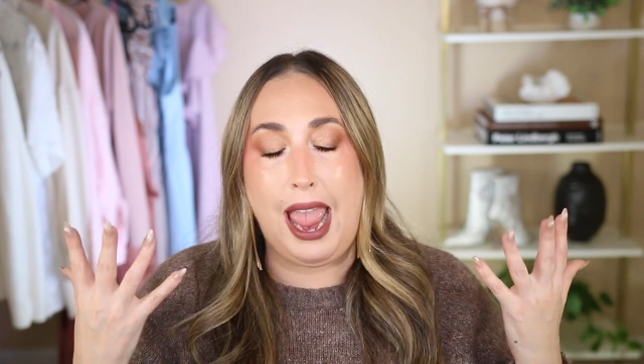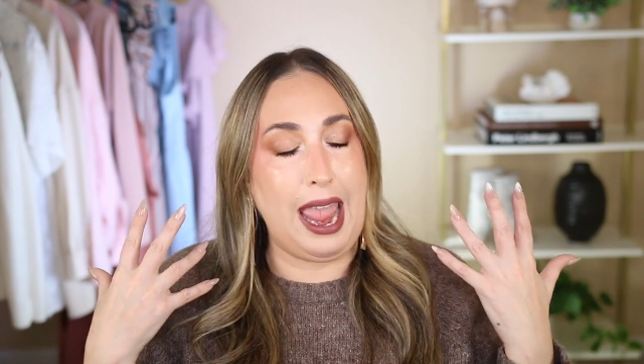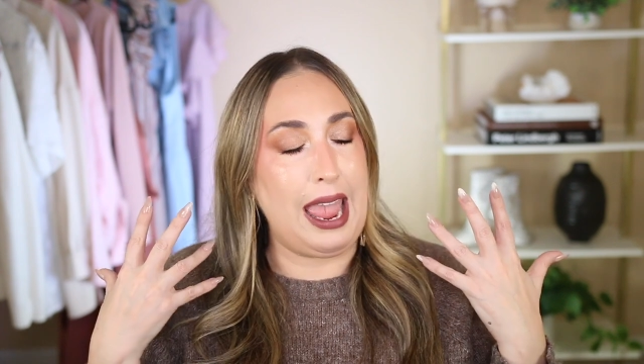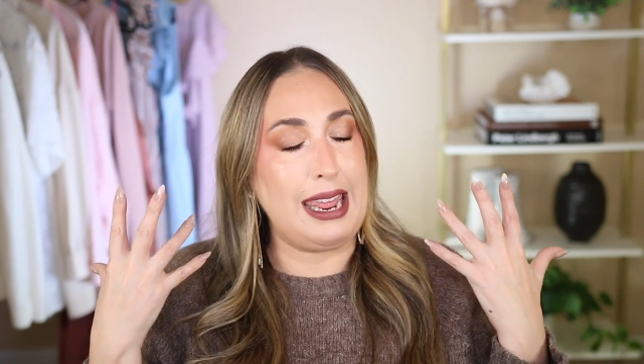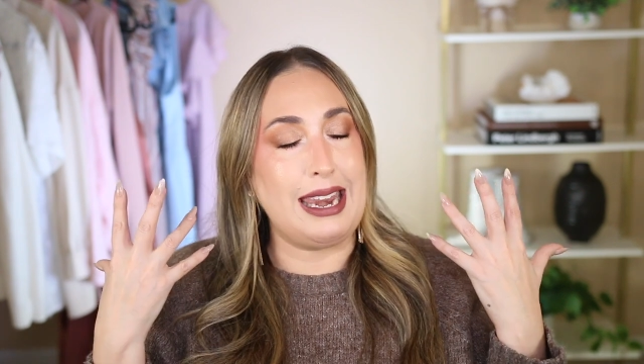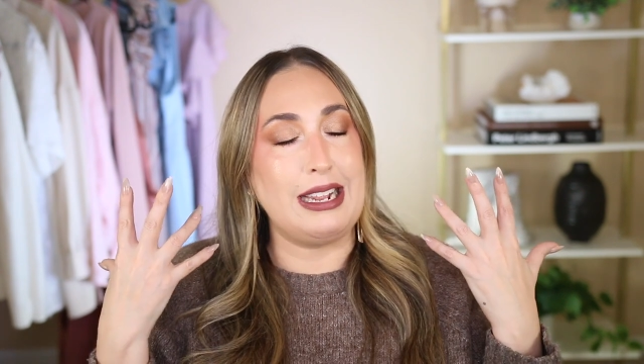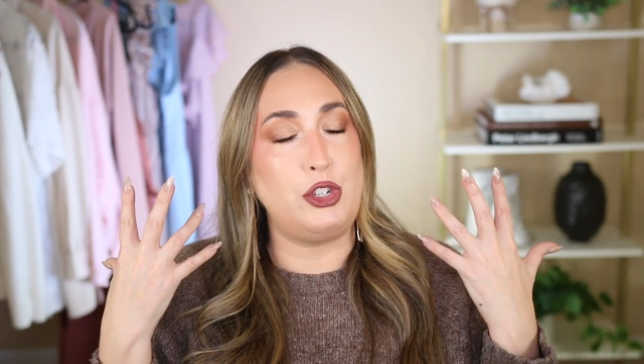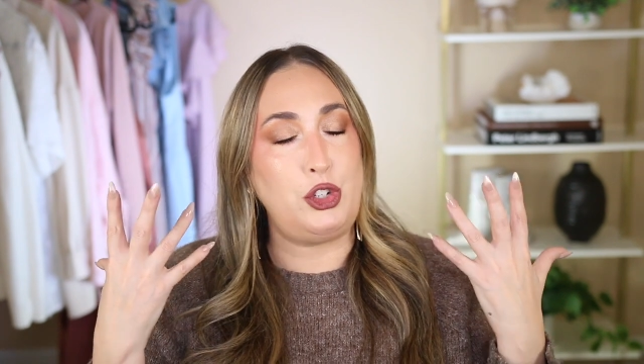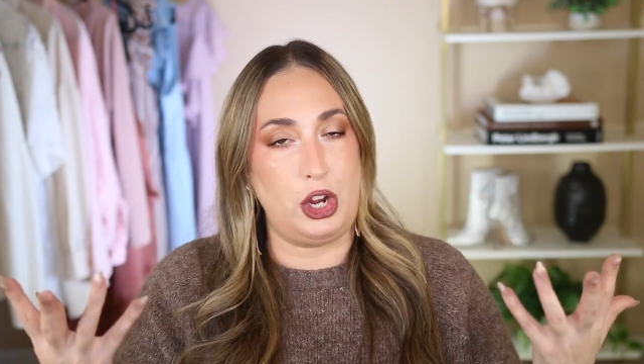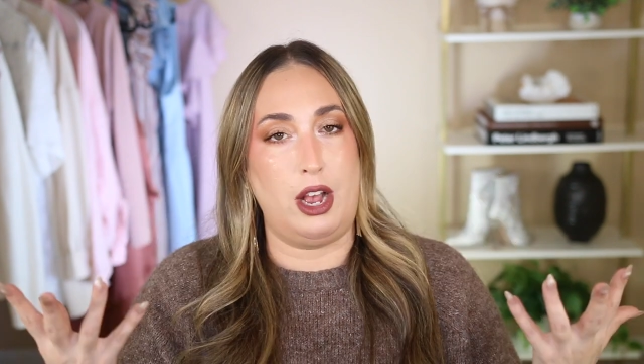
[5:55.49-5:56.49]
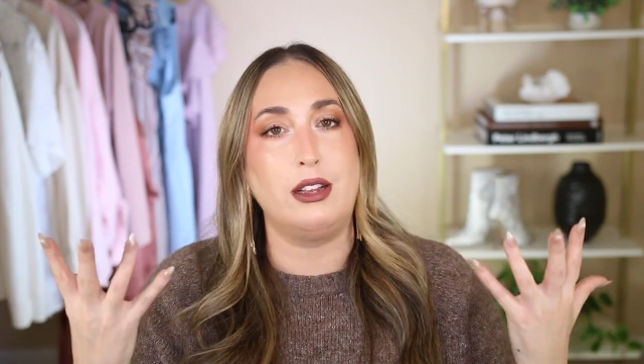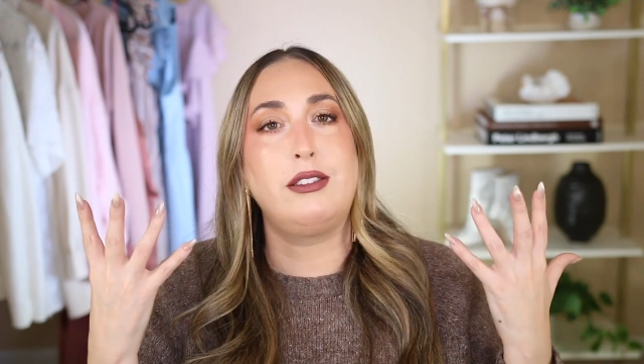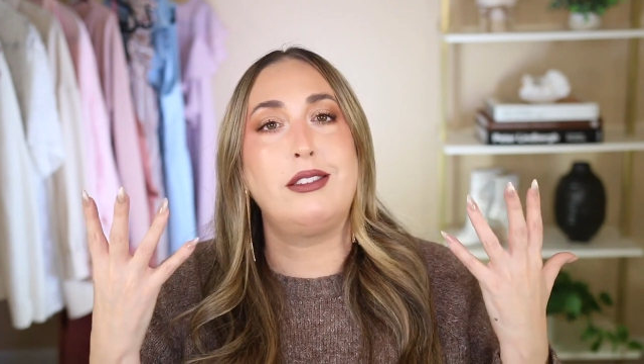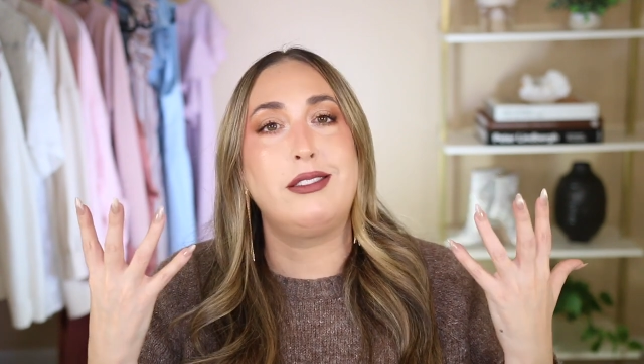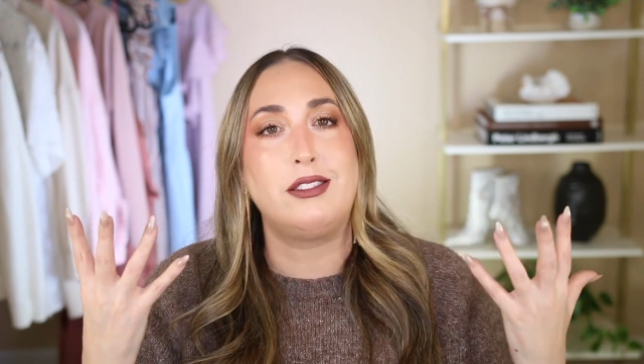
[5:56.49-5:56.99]
and it is
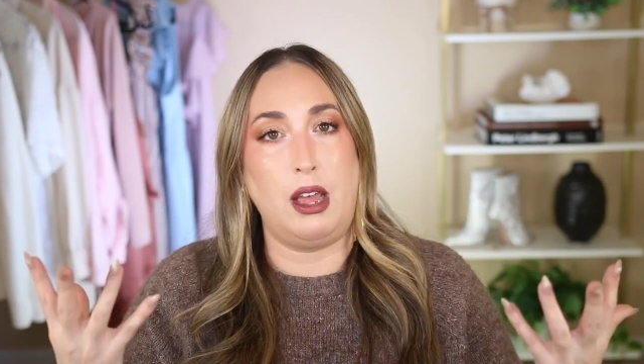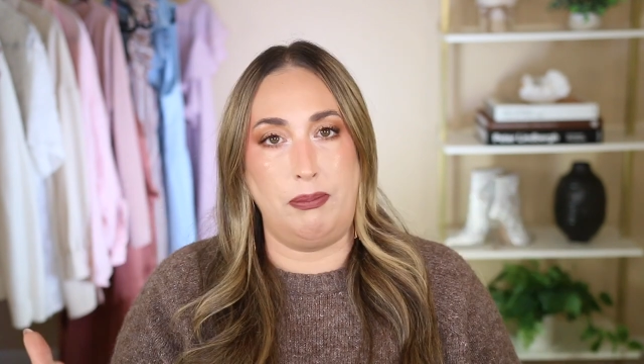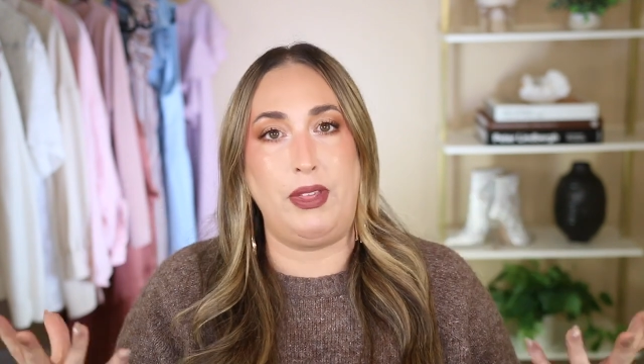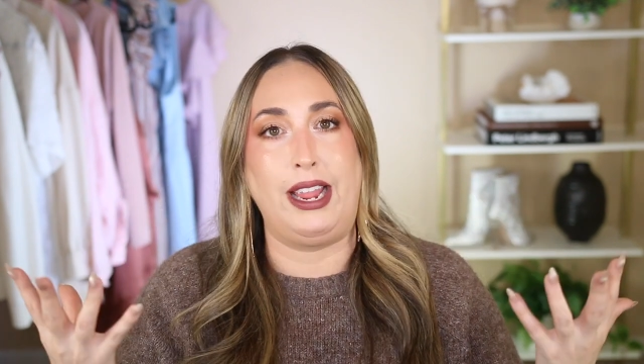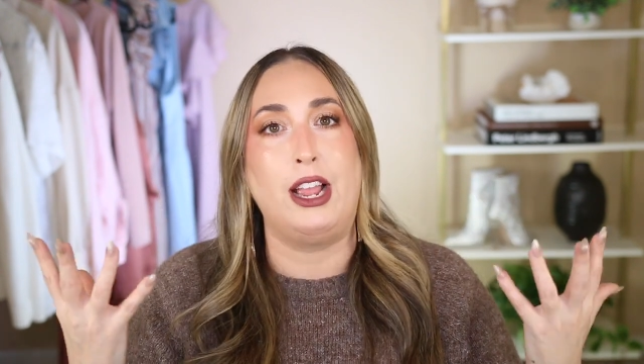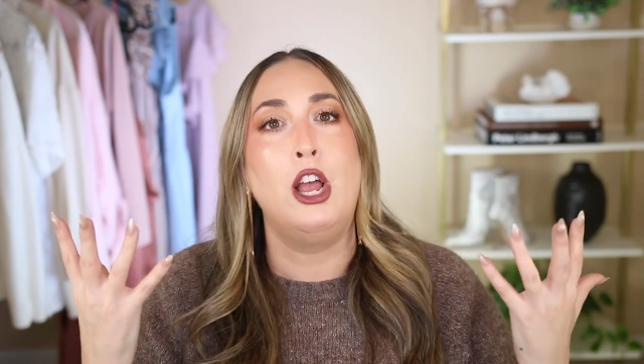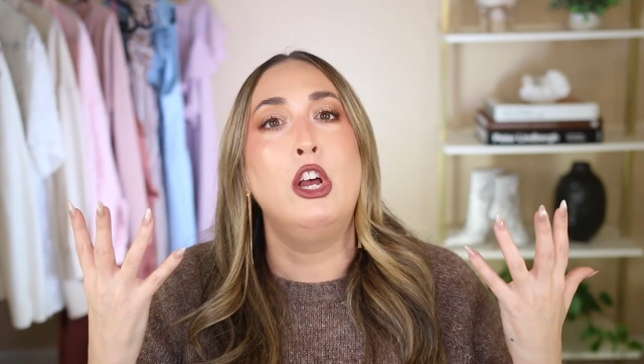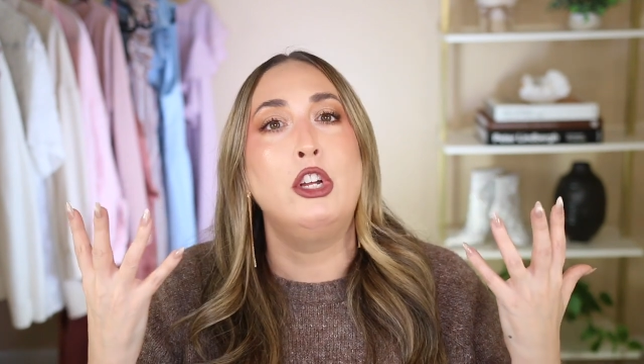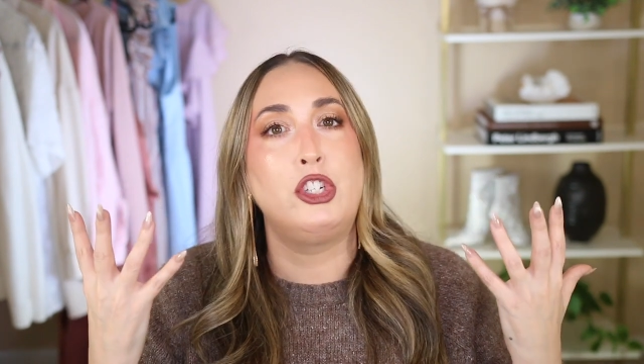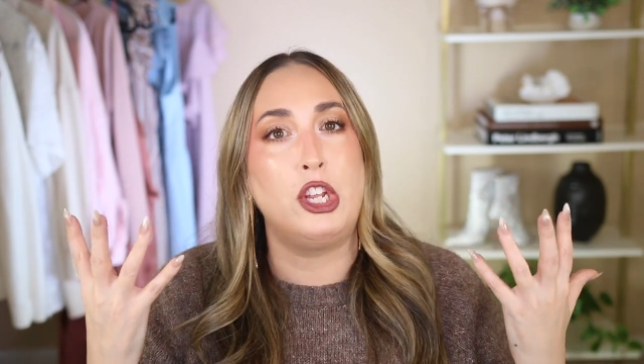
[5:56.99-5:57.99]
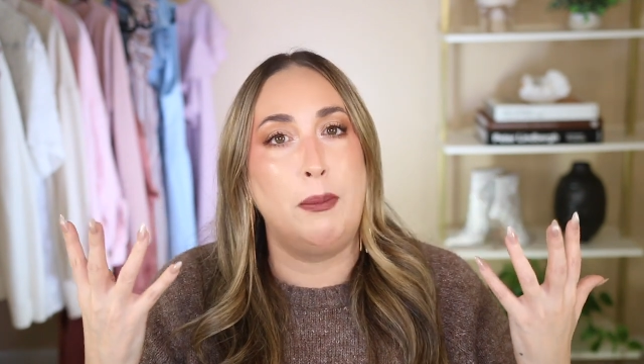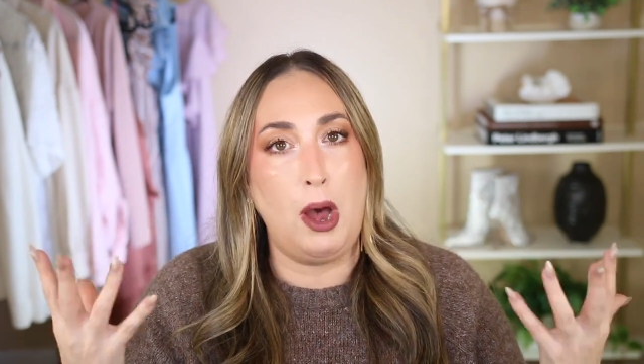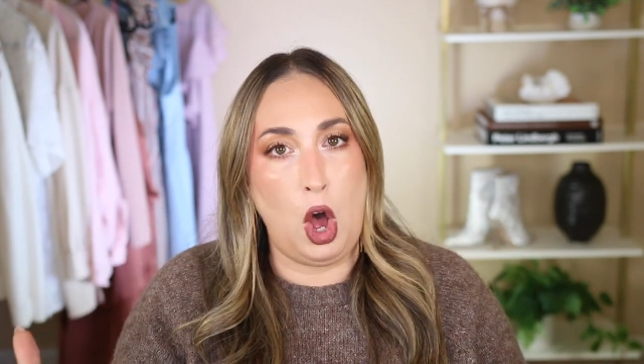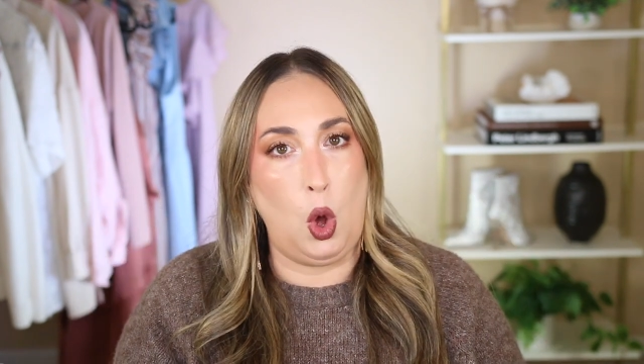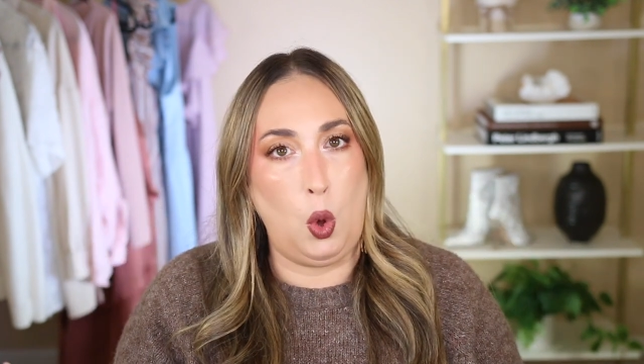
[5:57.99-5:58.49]
just something to
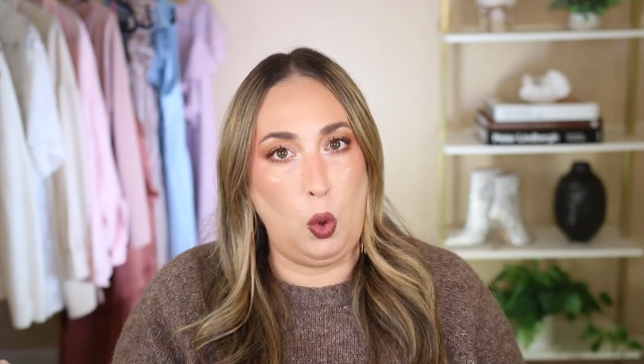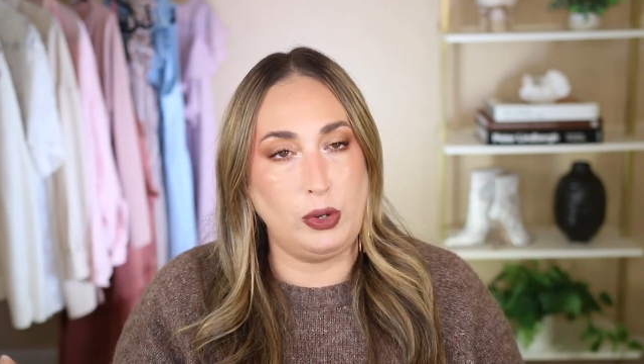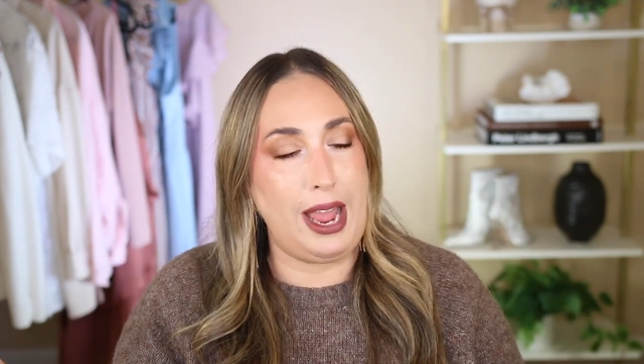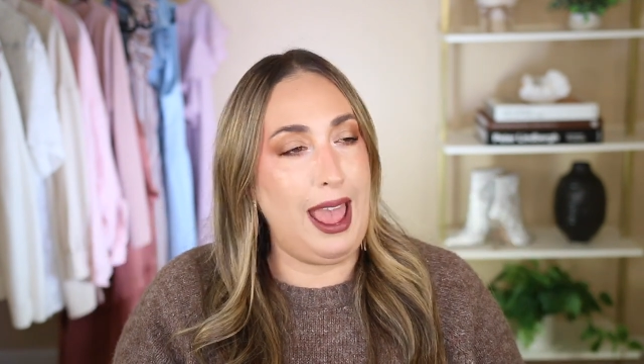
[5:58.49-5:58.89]
behold.